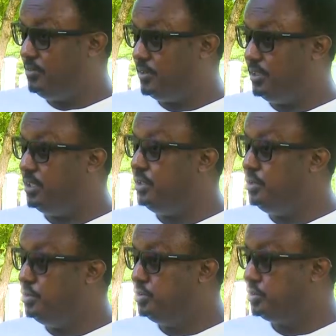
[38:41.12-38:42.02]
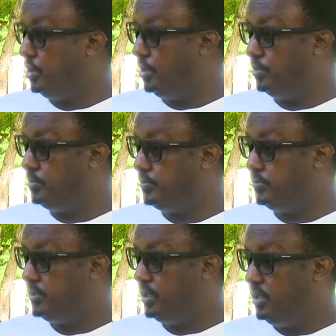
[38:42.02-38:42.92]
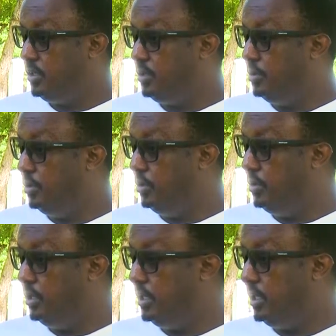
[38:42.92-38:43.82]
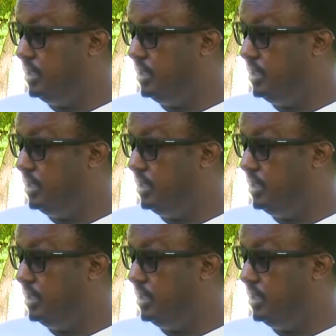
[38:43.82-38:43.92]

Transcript: even the use of you know